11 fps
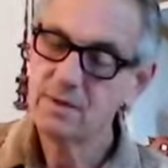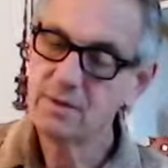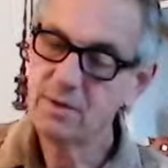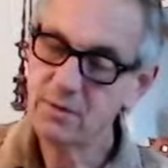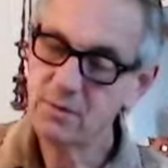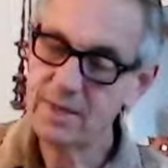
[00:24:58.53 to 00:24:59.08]

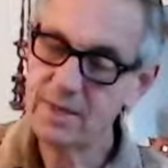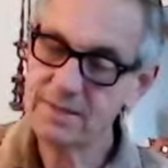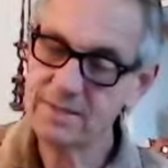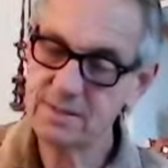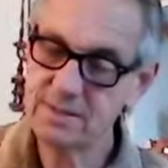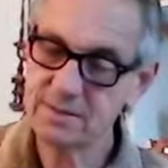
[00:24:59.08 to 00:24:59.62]

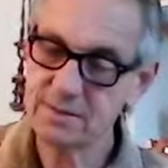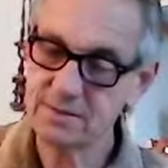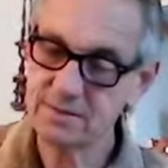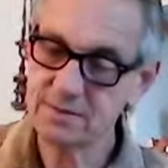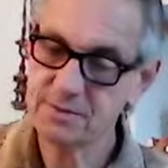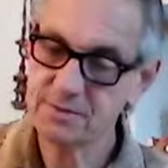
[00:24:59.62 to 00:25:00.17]

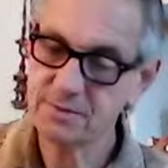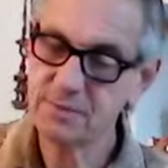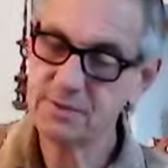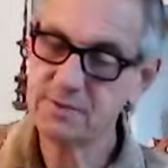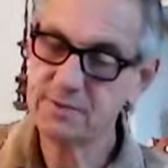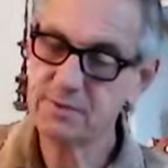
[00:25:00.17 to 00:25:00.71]
Coexistence
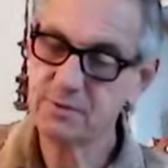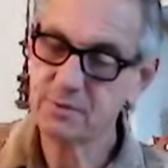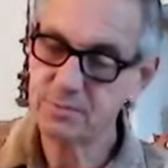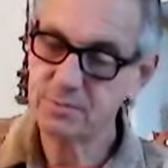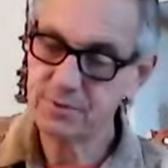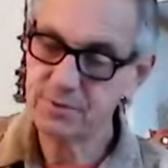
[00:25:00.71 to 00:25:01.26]
with the
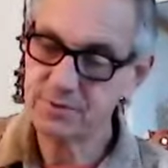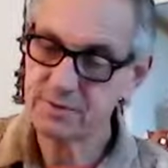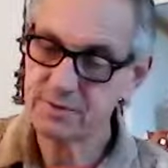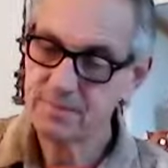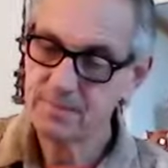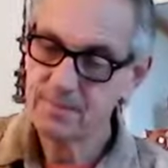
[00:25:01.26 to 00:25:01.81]
computer
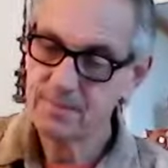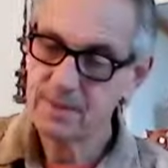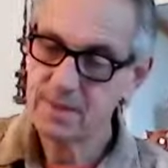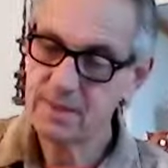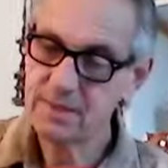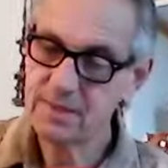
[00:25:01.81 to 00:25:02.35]

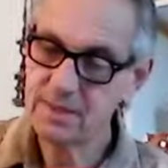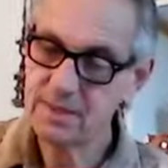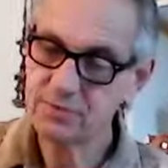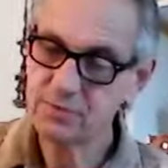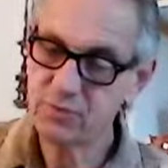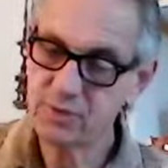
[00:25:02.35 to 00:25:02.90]
and the
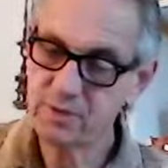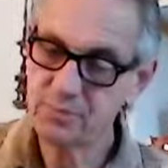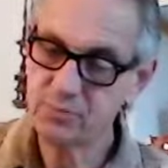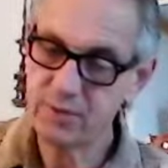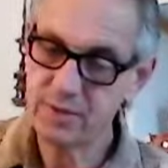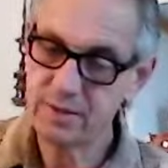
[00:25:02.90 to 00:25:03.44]
electronic
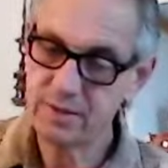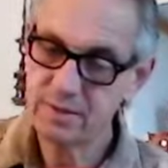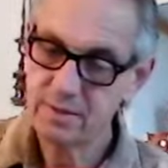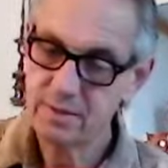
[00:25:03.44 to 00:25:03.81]
brain